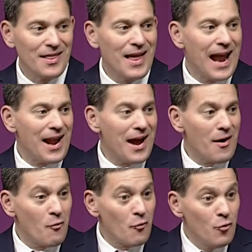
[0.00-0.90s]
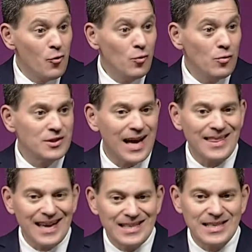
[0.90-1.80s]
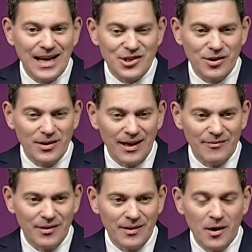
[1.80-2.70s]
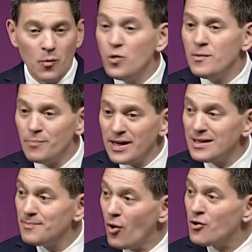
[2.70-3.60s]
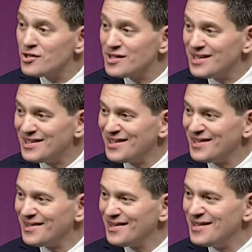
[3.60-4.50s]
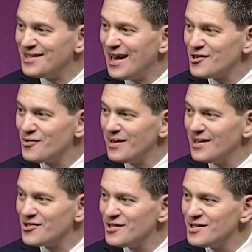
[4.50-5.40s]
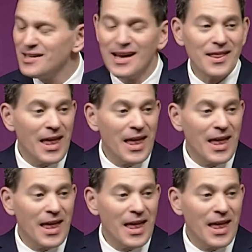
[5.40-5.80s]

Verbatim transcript: that rules at the international level wouldn't bring democracy to international relations,